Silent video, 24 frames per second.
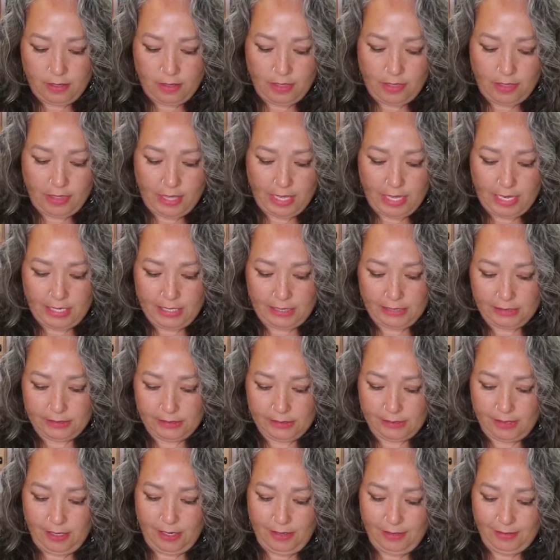
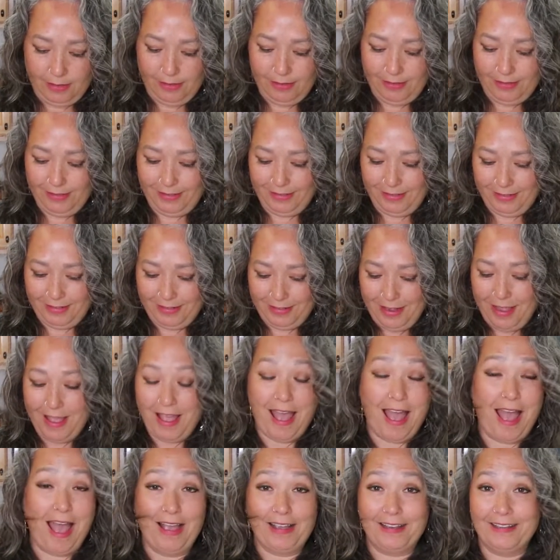things,
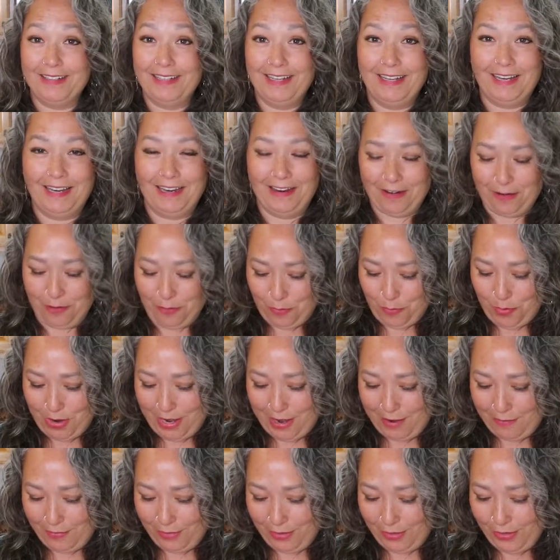acne or
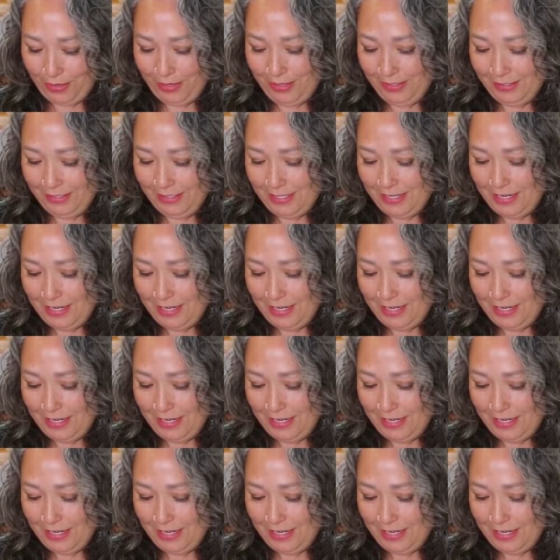whatever.